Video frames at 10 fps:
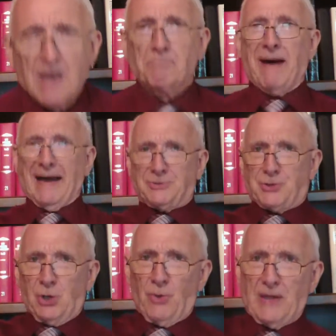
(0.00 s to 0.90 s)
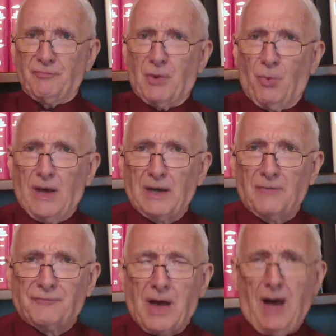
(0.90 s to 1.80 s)
By doing the will
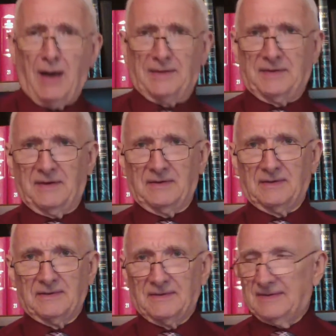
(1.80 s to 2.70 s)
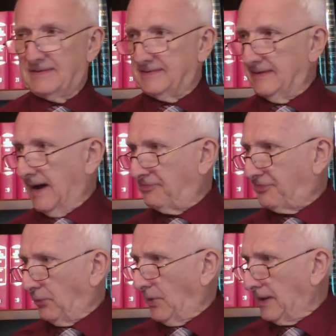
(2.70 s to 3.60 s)
of God, not
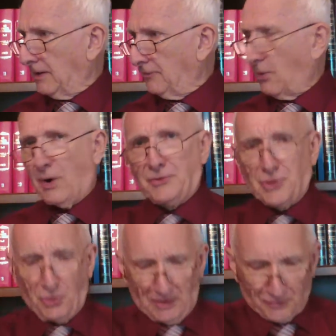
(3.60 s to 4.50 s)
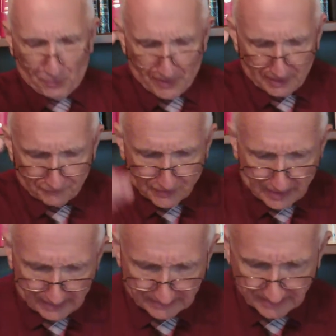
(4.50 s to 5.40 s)
the will of the world, doing the will of
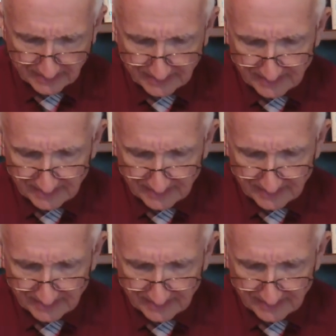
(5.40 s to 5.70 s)
God.